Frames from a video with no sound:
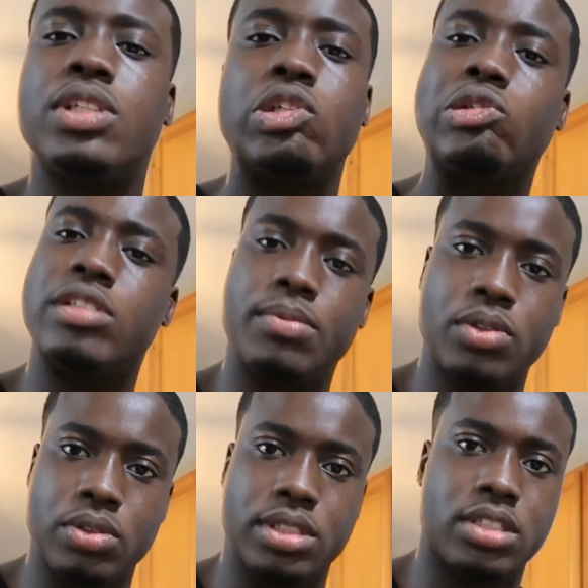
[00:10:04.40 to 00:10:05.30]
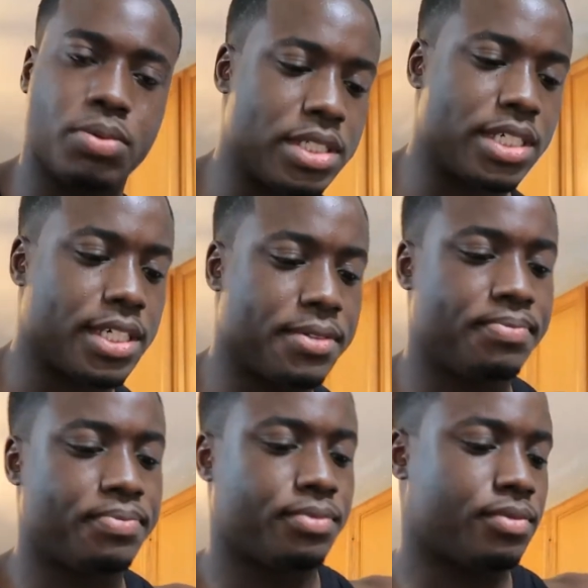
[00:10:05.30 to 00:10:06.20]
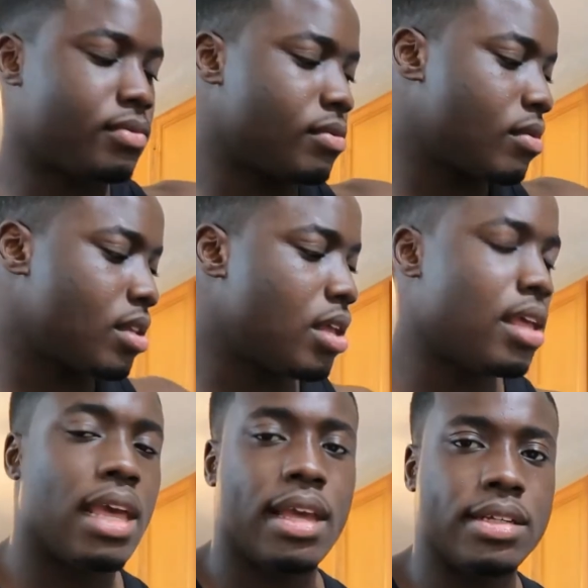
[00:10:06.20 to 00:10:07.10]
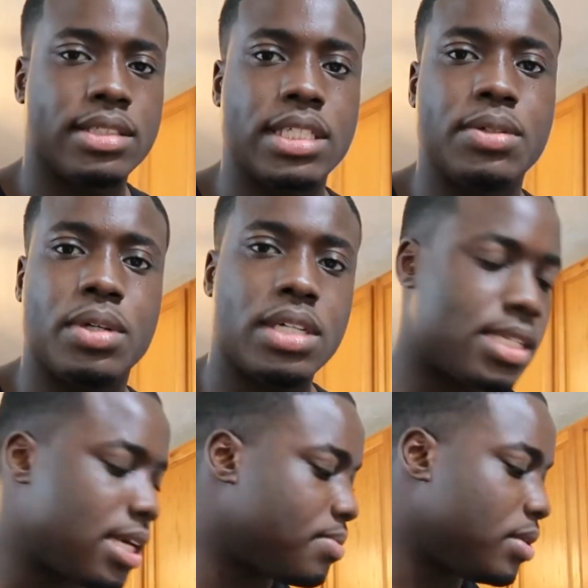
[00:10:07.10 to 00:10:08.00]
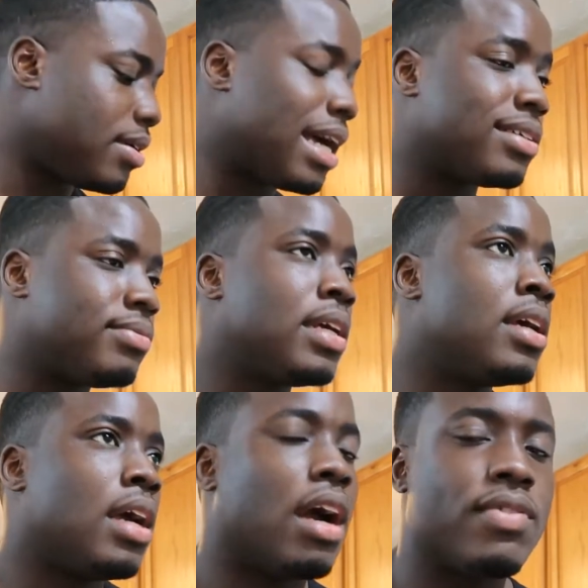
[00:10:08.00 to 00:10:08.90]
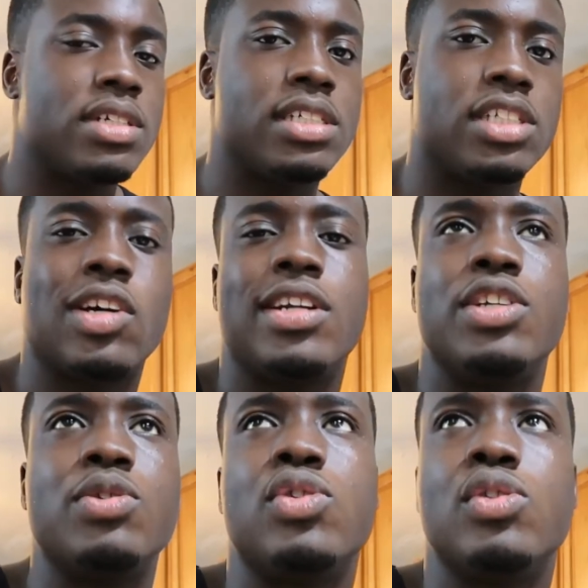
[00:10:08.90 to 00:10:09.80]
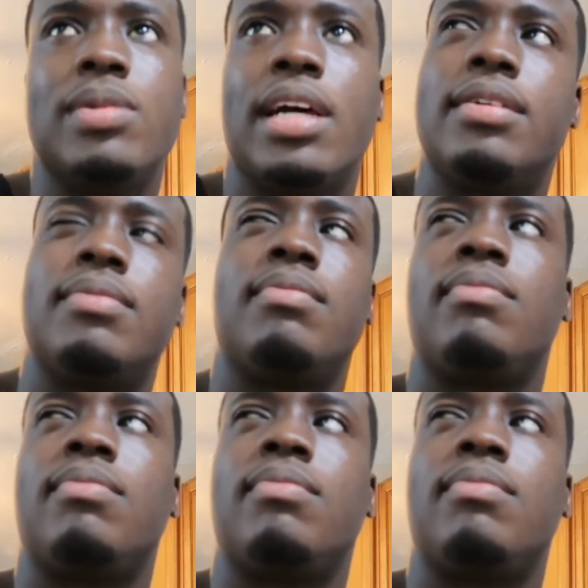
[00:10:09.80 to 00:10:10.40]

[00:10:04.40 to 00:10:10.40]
wanted to do something new, just switch it up. see where it take me. I originally started YouTube like